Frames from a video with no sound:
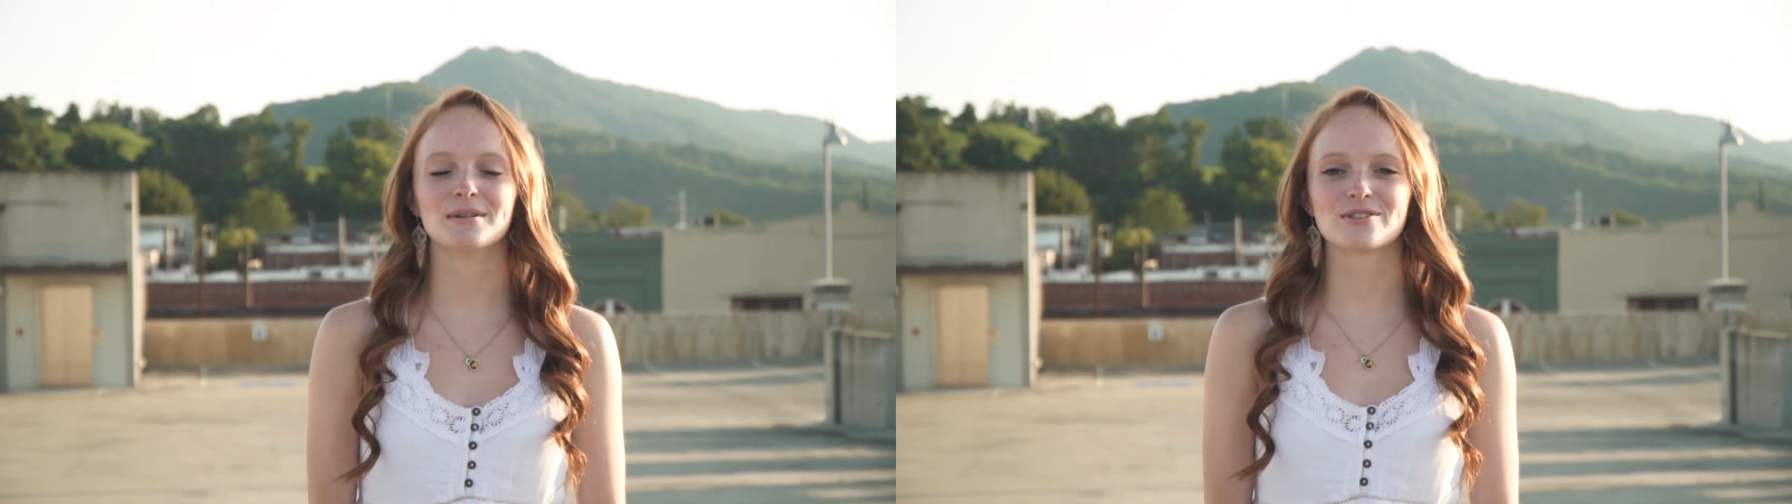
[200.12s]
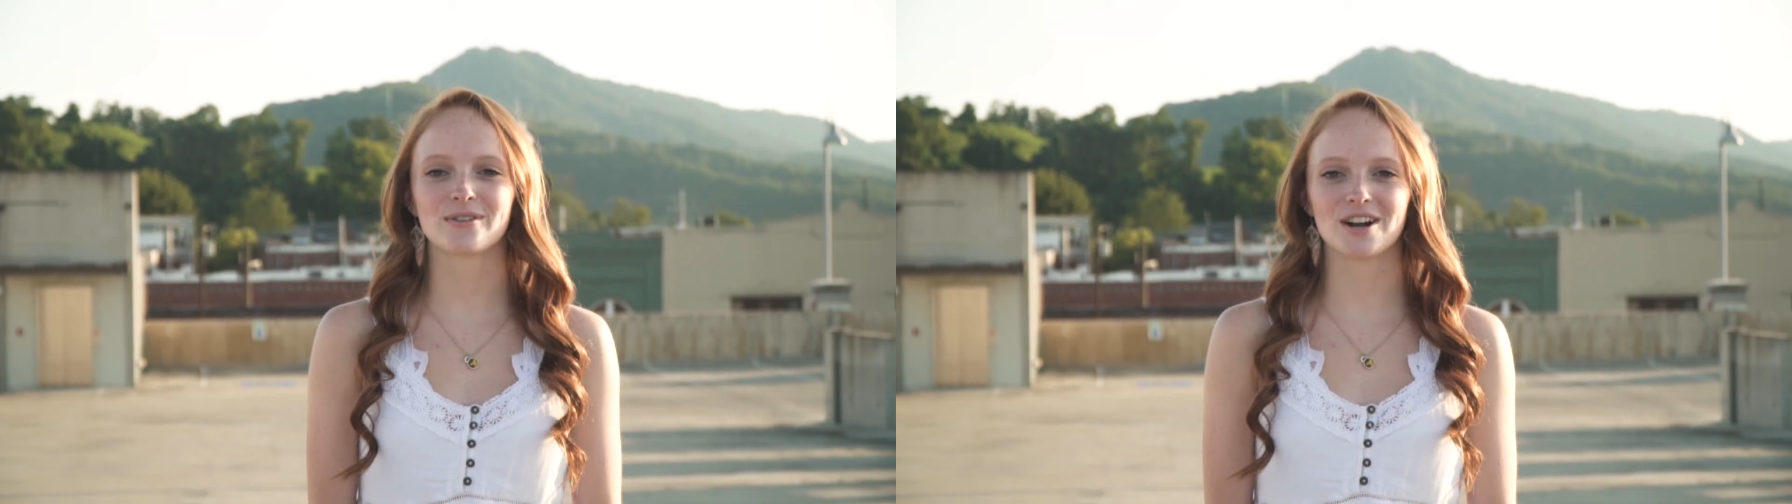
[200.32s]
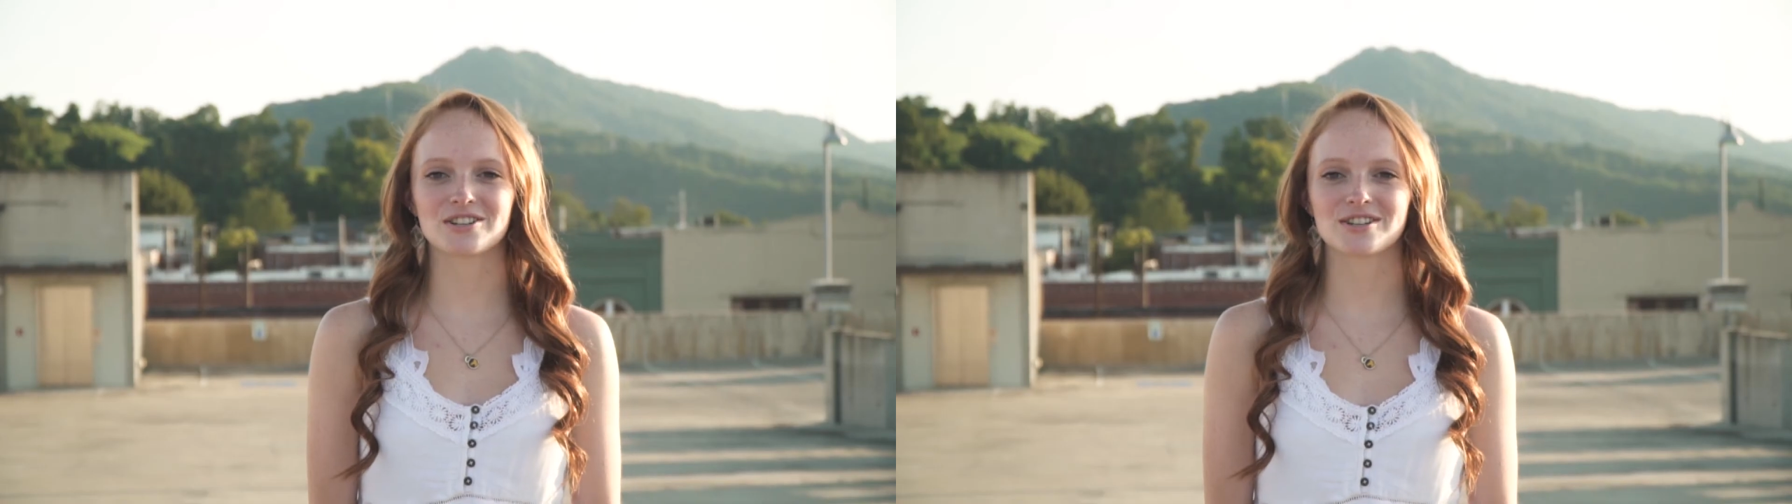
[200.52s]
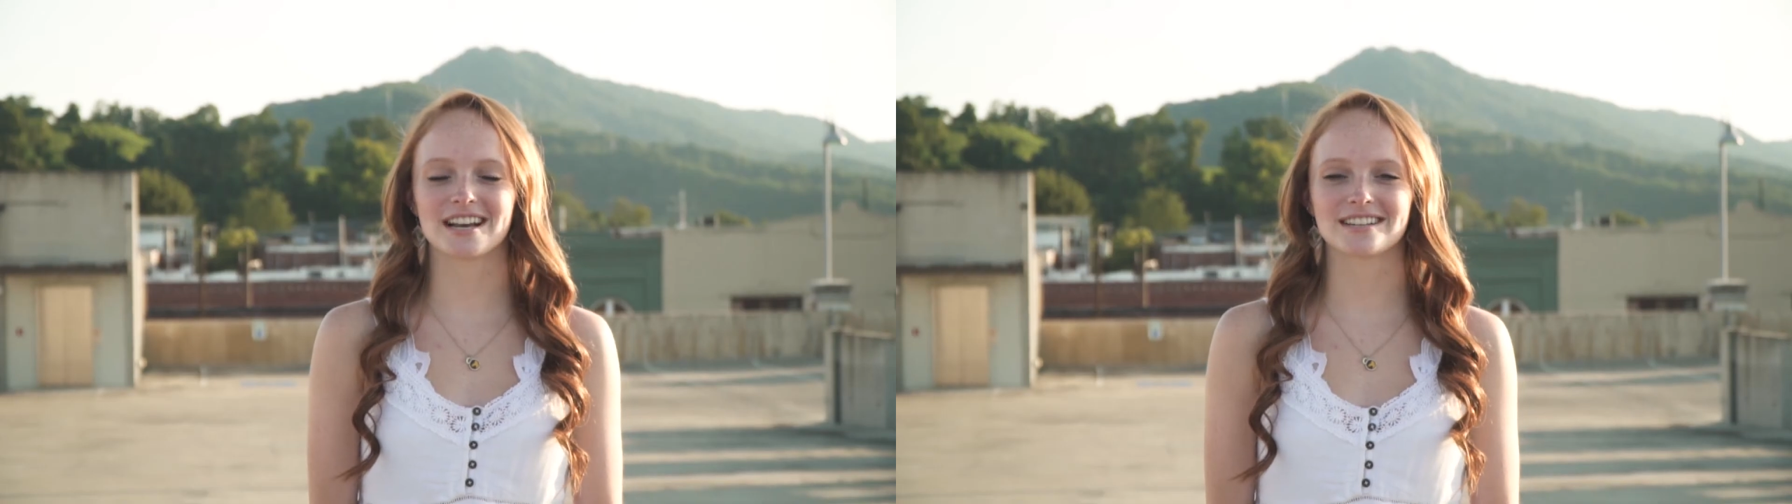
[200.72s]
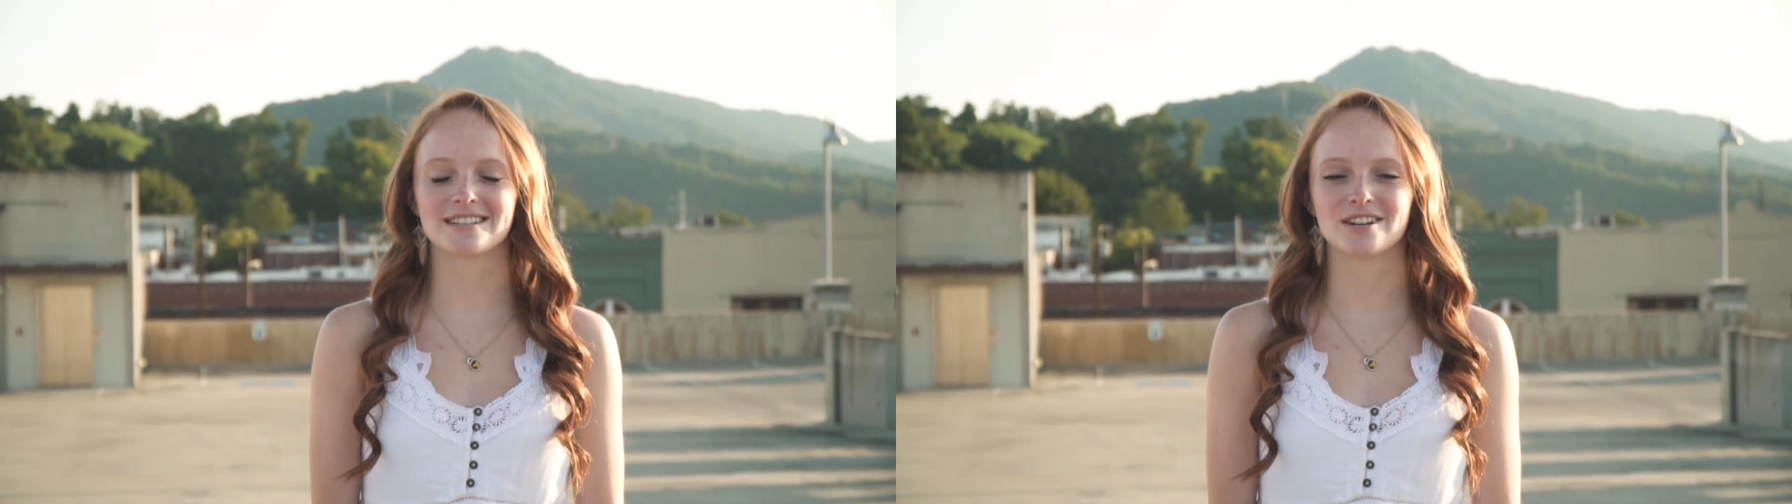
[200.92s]
Miss Rogers
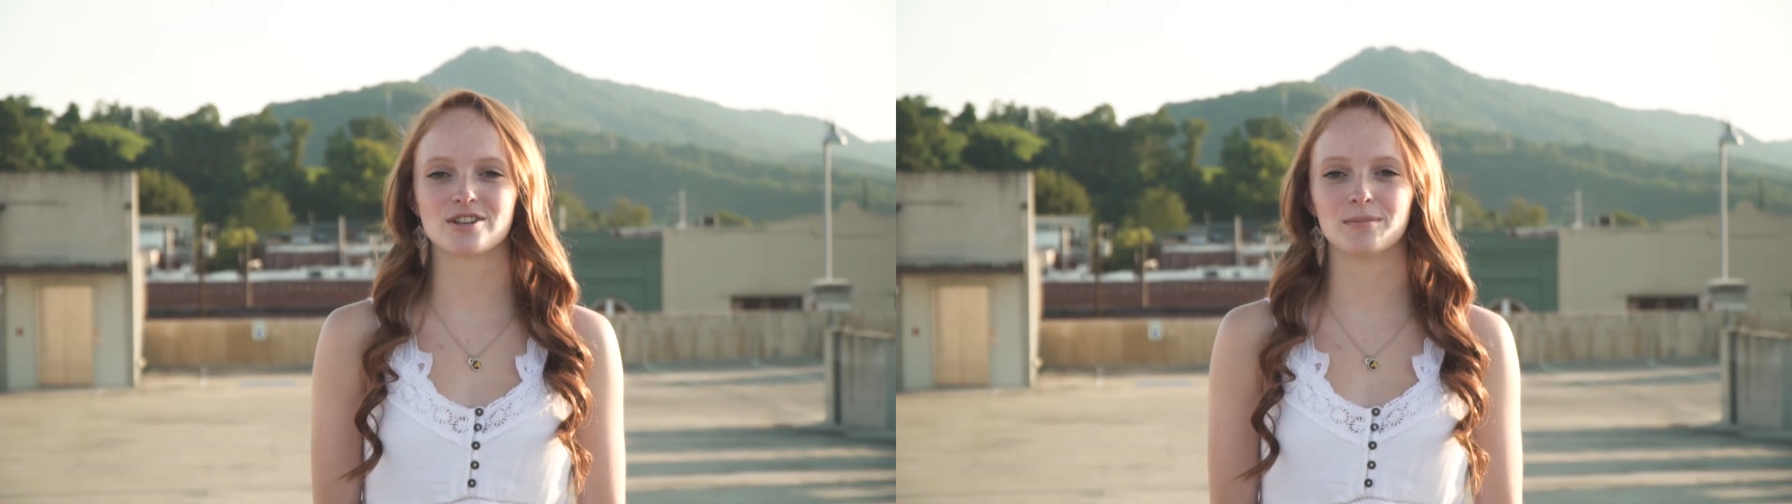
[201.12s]
has such